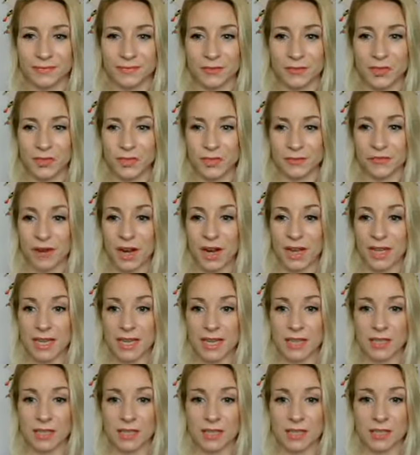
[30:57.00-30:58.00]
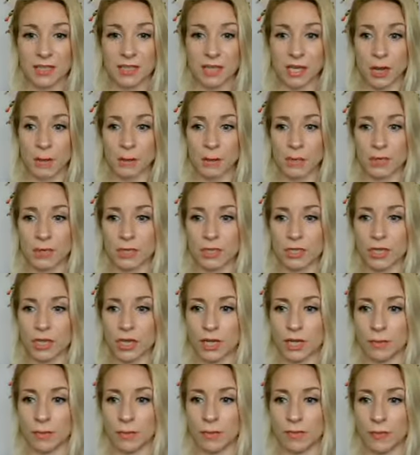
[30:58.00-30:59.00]
Just write yes in the chat box,
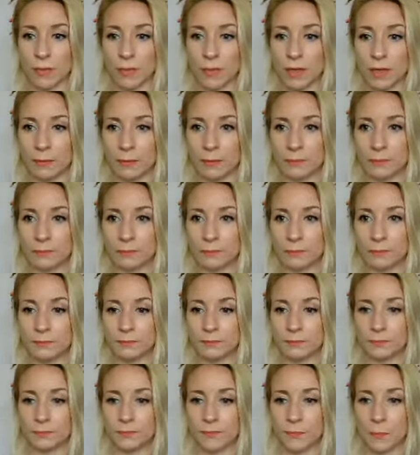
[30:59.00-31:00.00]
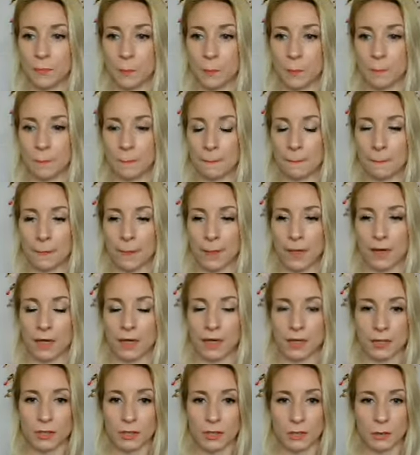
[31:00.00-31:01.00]
Jane, for me. And
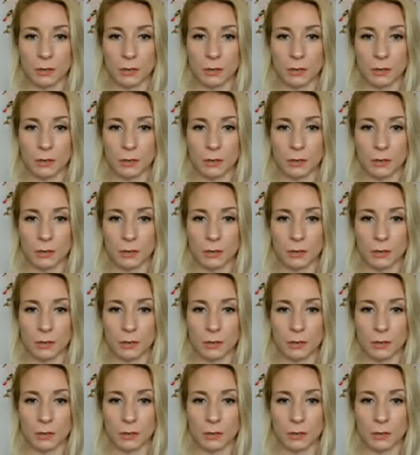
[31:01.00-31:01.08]
I'll do a